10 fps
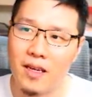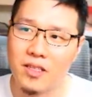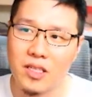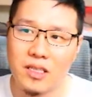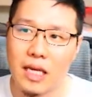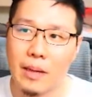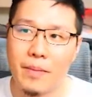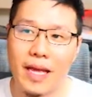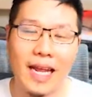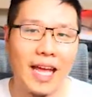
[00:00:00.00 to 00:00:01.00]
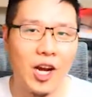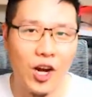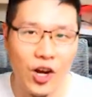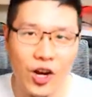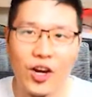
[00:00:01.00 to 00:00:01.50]
And she's game and I
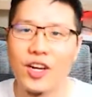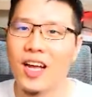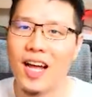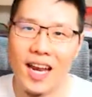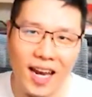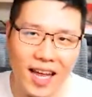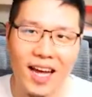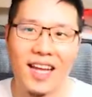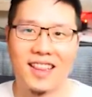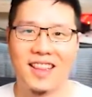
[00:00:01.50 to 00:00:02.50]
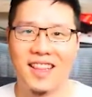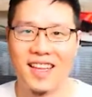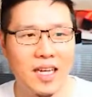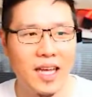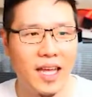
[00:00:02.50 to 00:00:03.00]
learned a lot.
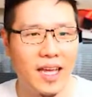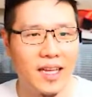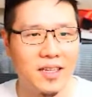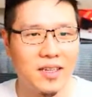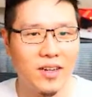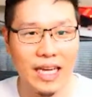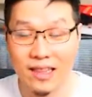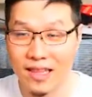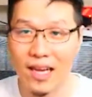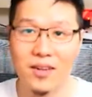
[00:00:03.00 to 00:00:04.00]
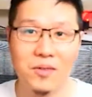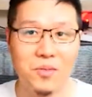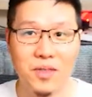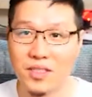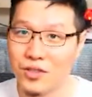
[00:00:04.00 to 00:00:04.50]
And right now,
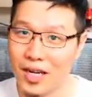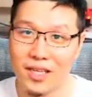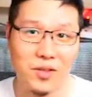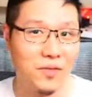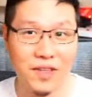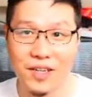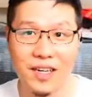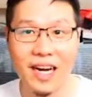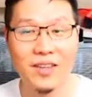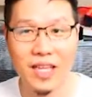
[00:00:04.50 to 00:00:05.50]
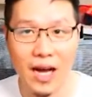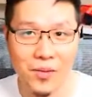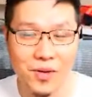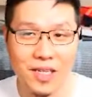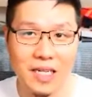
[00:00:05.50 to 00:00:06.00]
we're trying to figure out
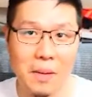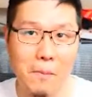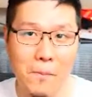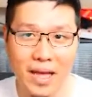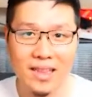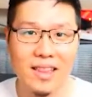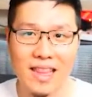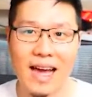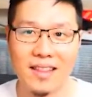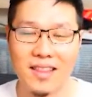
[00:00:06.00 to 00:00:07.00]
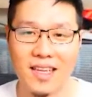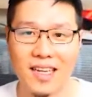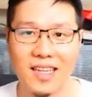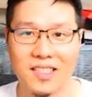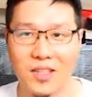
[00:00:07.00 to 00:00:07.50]
how we're going to meld that
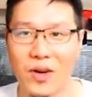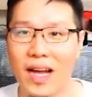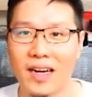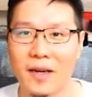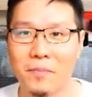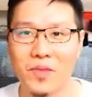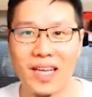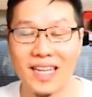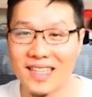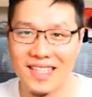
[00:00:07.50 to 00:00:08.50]
in SEO Hacker. And